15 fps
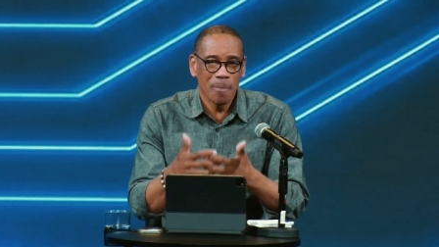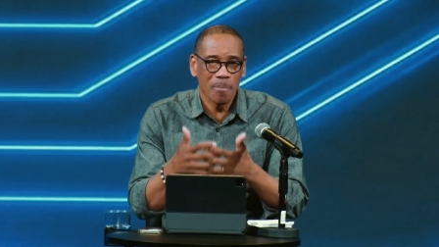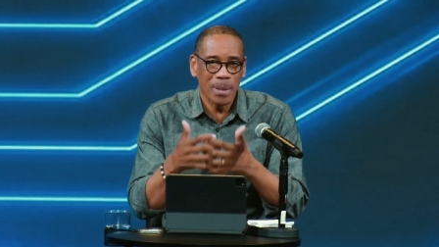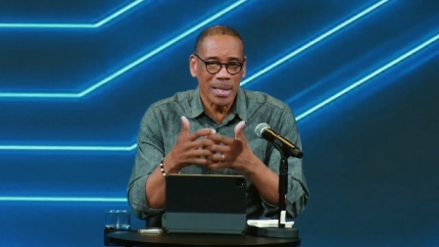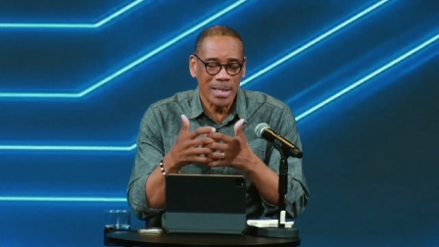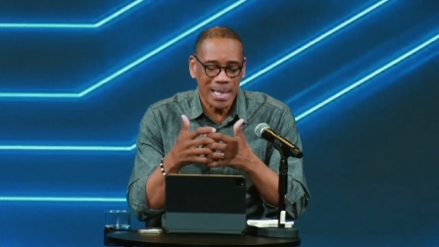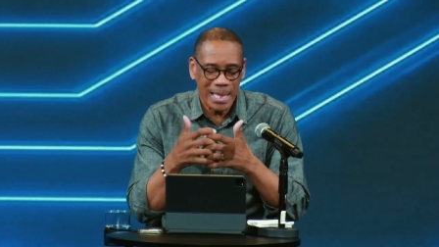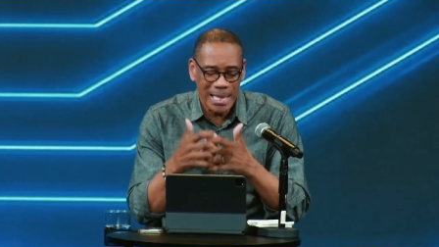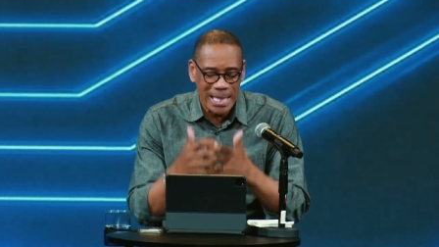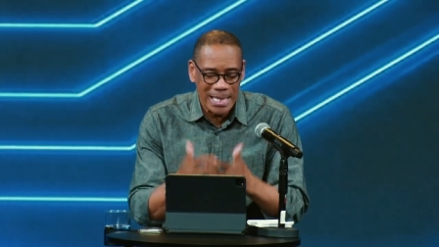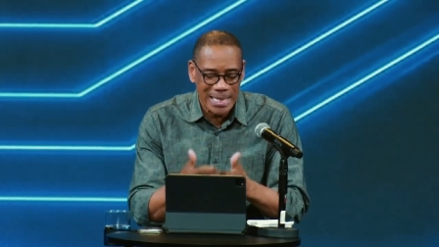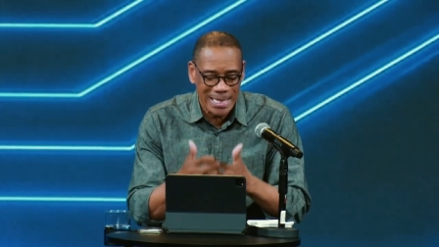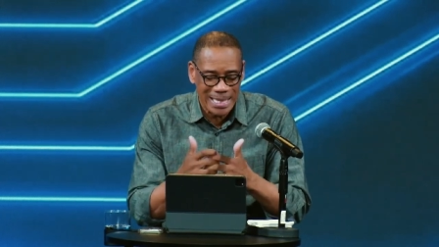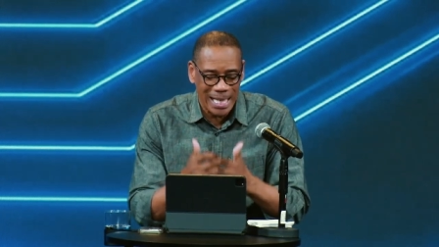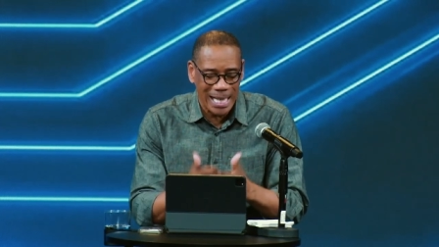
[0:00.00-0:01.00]
But
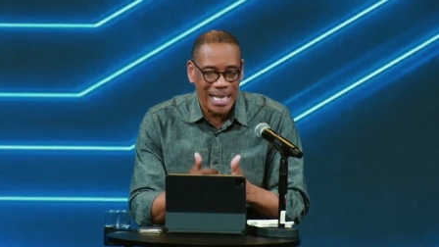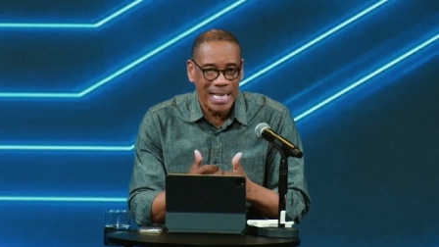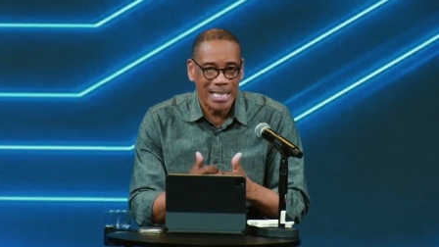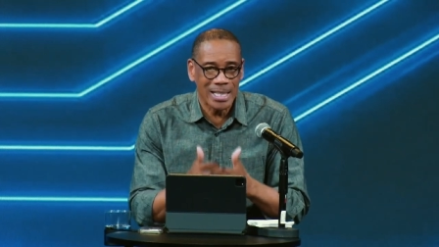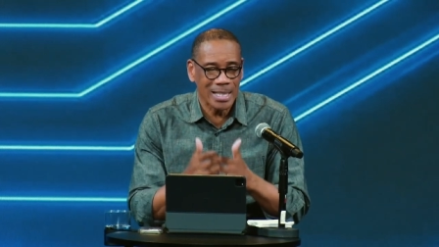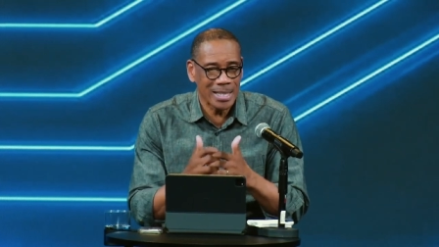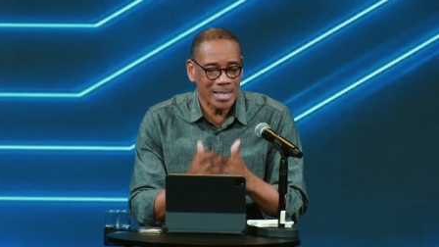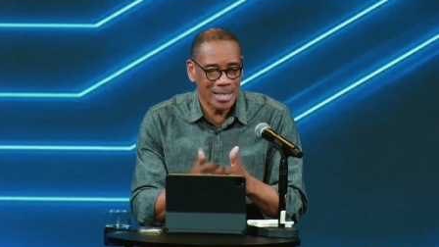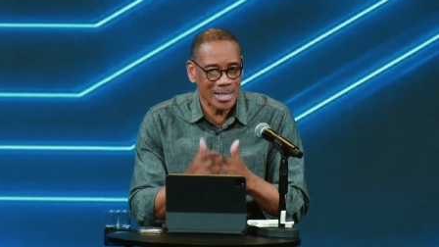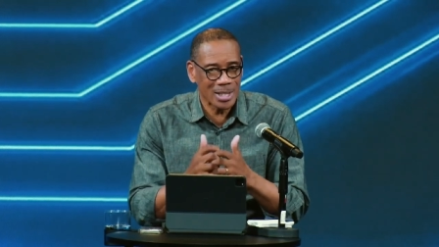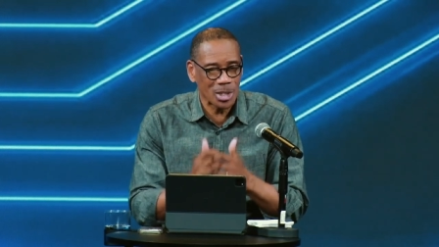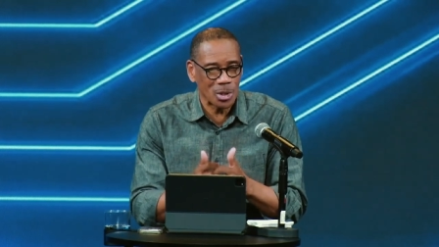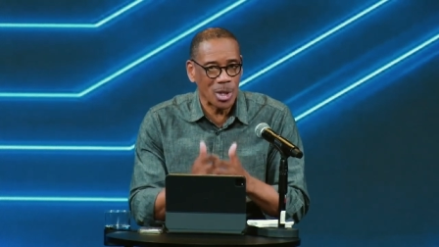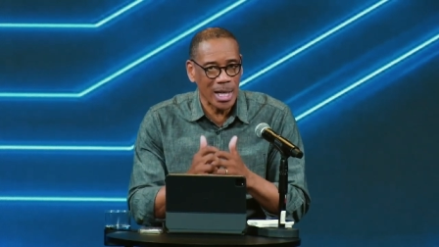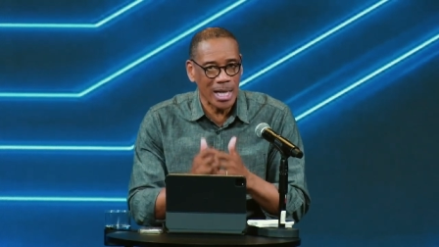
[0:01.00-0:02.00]
he's saying
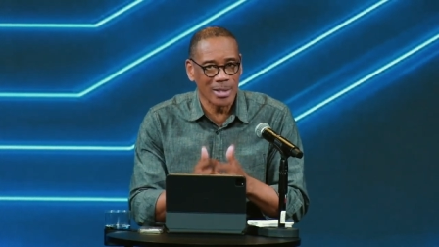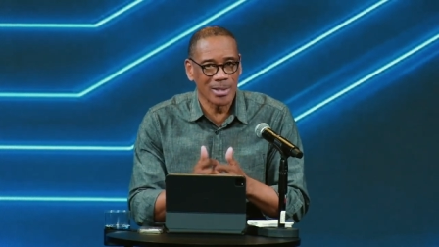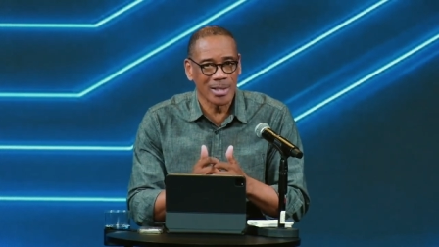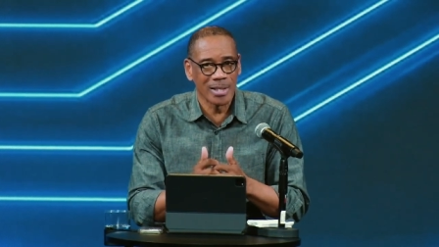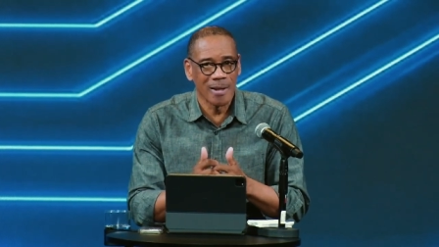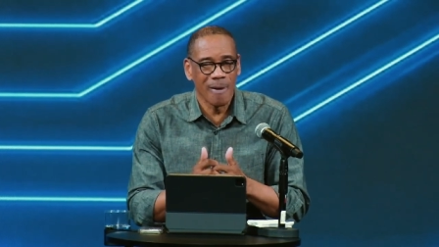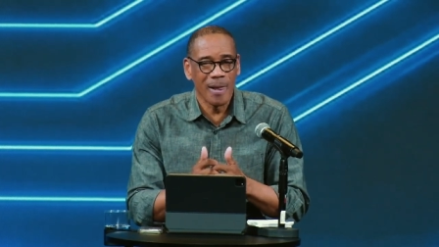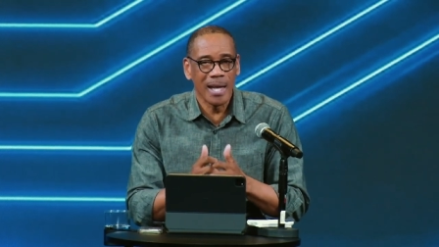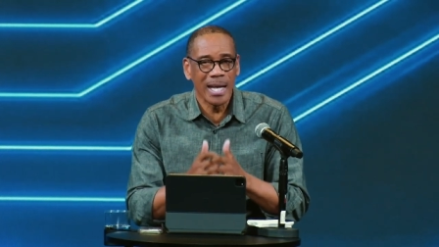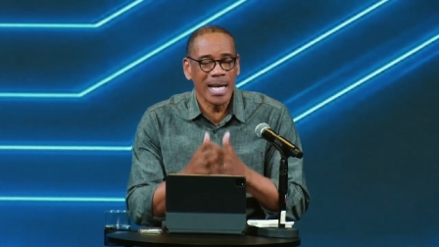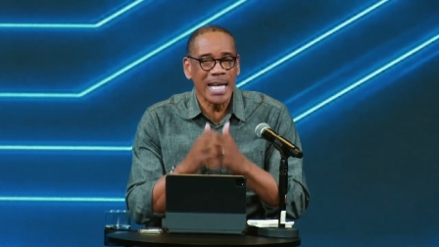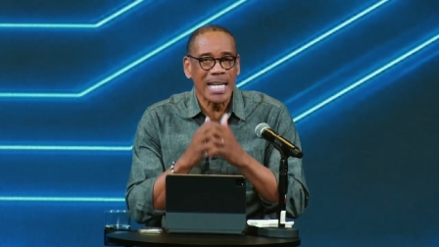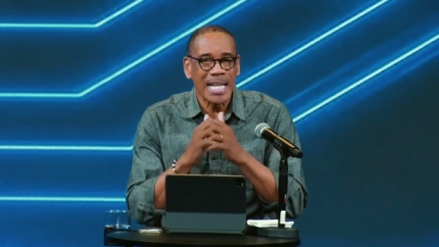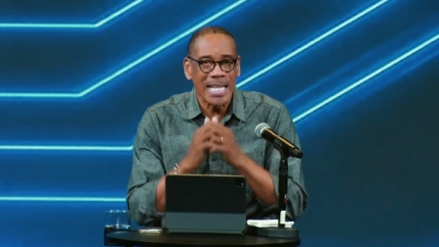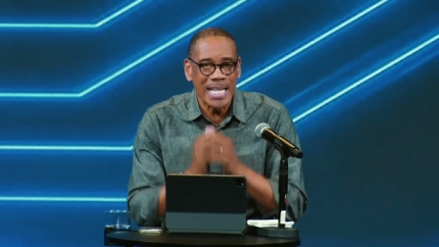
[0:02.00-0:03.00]
to us,
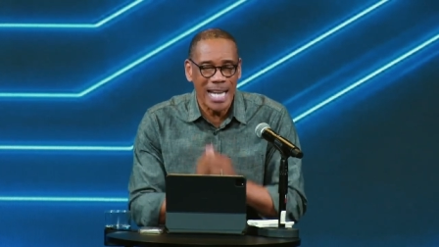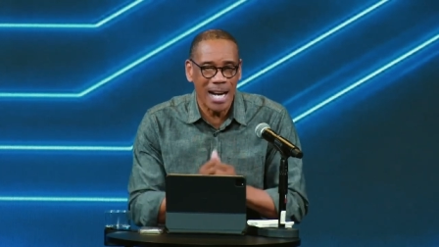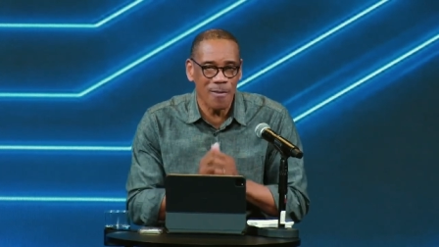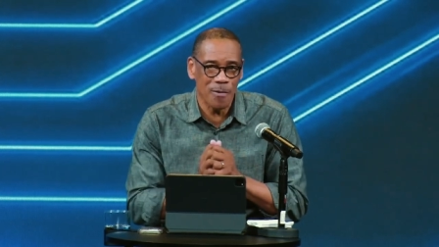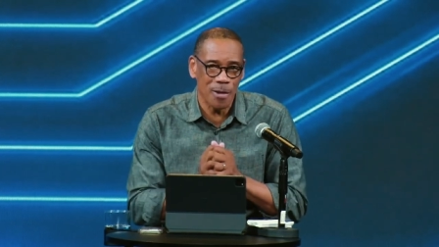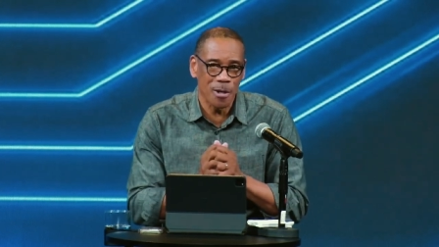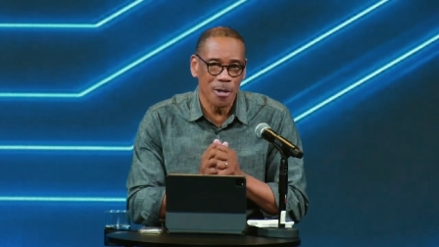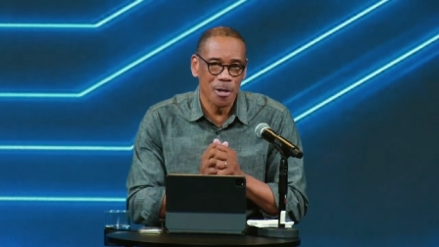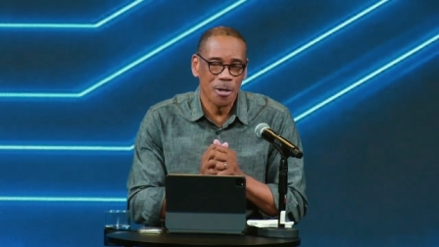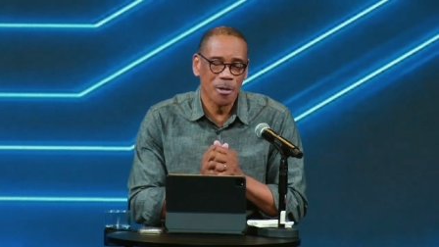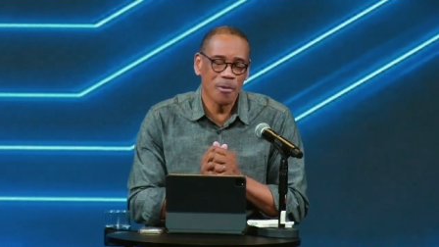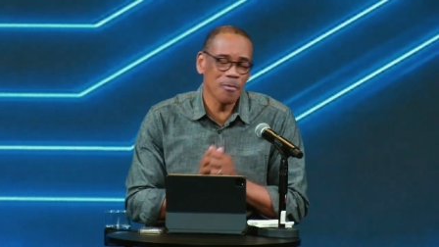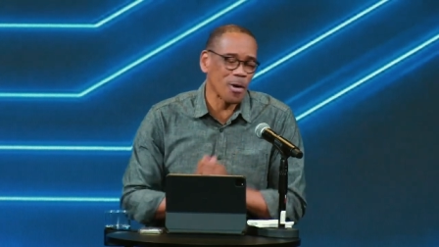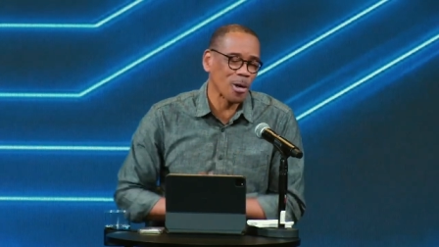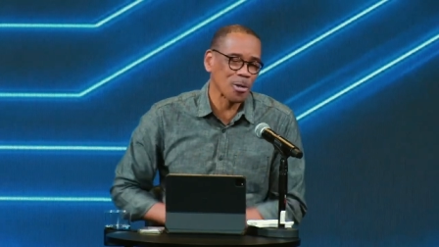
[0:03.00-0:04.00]
he never
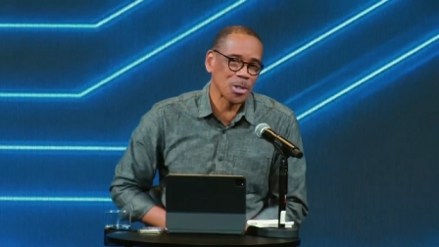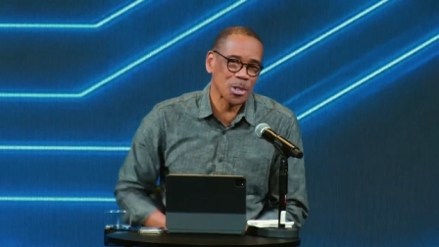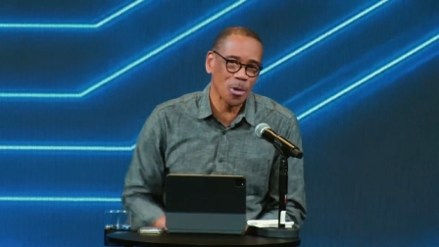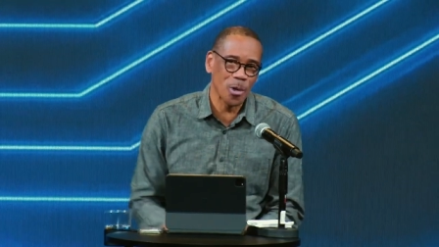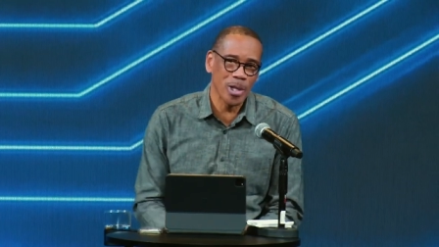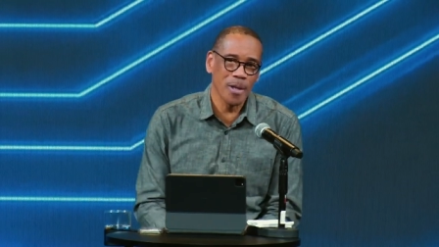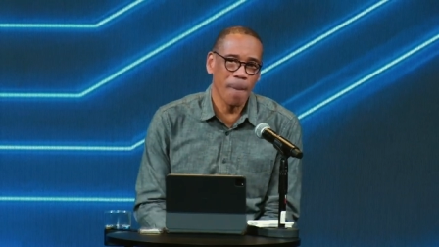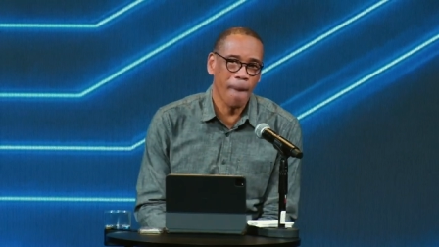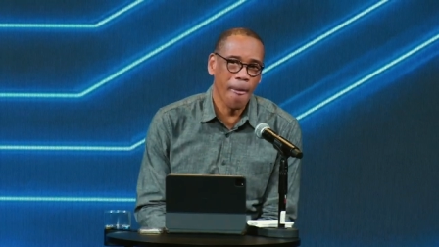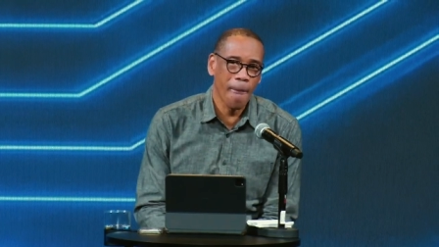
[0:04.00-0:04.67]
falls short.